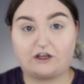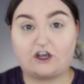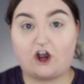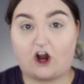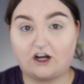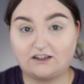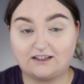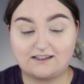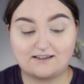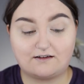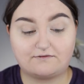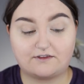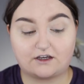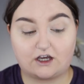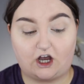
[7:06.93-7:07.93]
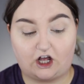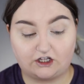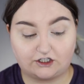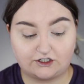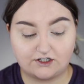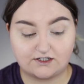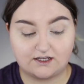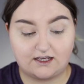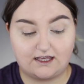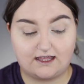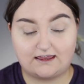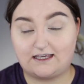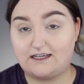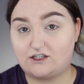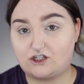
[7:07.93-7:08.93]
regardless of the colors,
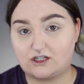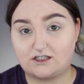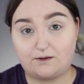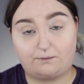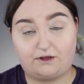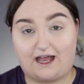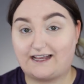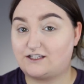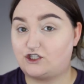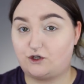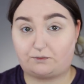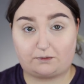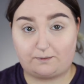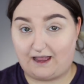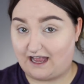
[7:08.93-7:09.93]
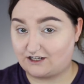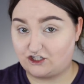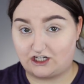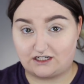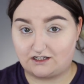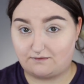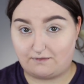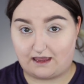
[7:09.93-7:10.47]
these just apply super patchy to